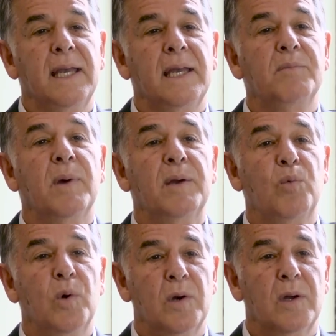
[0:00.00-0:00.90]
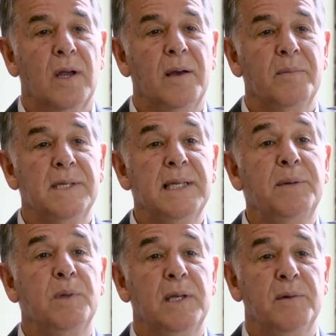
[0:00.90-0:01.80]
In my work, I'm
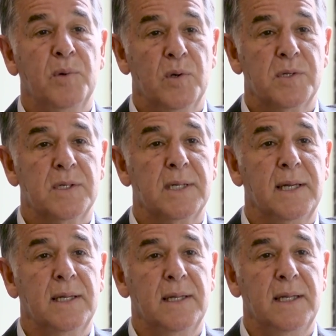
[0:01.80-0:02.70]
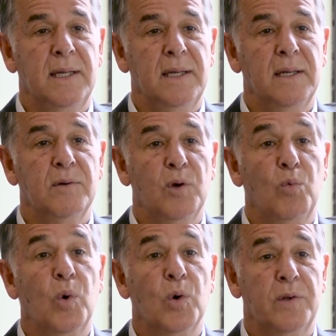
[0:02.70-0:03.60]
deeply immersed in the
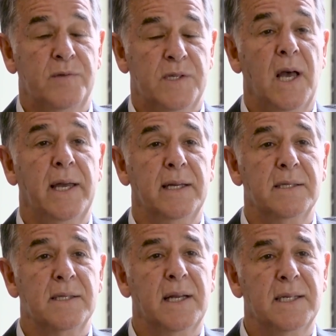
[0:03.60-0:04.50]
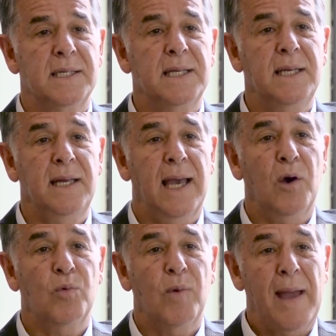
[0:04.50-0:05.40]
world of science, and I see
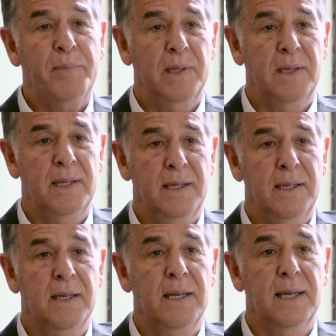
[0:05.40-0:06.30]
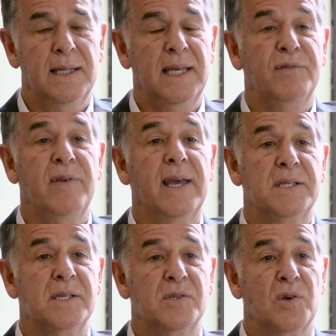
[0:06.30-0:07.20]
how rapidly the
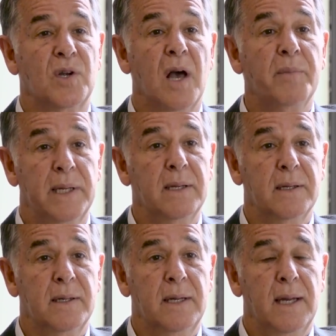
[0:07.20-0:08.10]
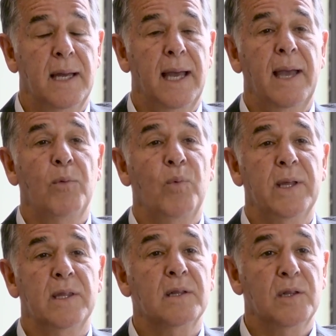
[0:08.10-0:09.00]
advances are coming.
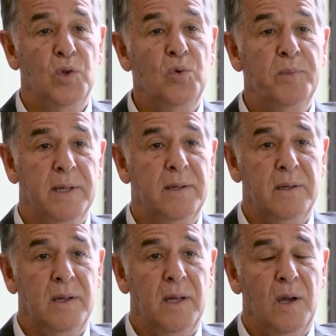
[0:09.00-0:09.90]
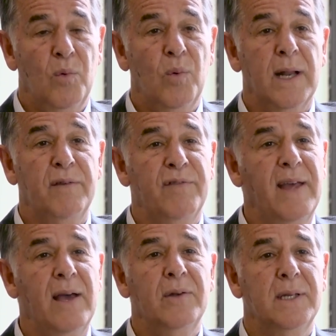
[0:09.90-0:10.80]
With Lumen, what I
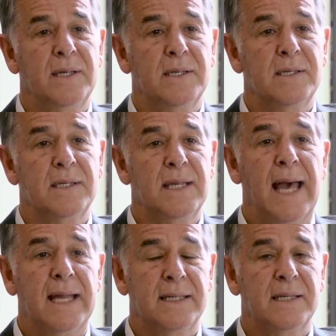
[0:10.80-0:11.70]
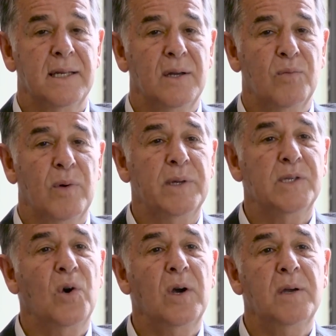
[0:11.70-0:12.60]
found is that when we
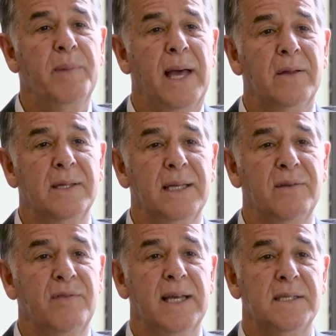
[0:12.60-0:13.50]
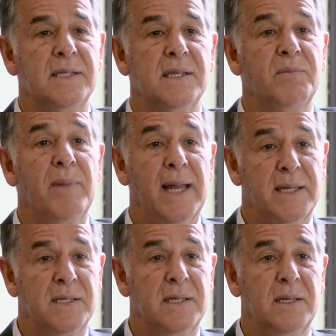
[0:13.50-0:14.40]
talk about the advances in
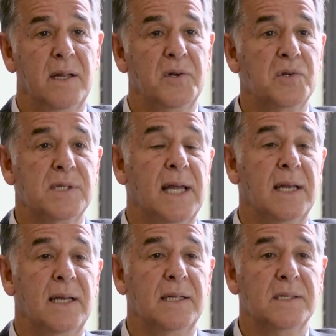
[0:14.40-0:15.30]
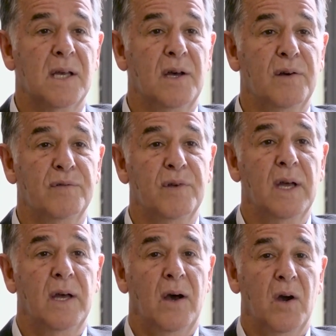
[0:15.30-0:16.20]
medicine, understandings of
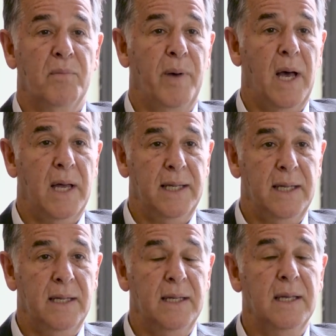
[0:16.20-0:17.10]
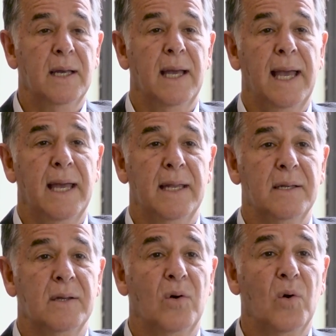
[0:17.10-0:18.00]
our body,
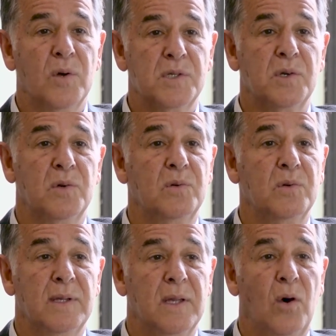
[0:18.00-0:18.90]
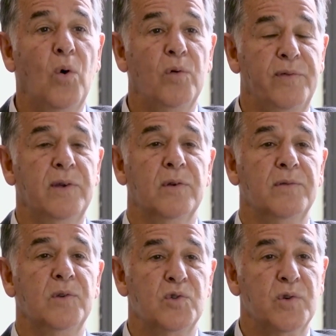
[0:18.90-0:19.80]
and also the whole field
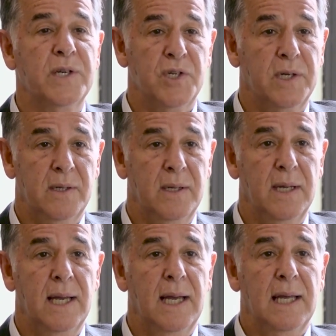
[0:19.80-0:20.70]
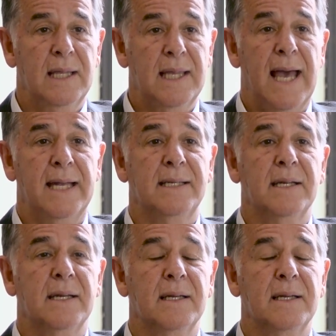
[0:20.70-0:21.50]
of nutrition, that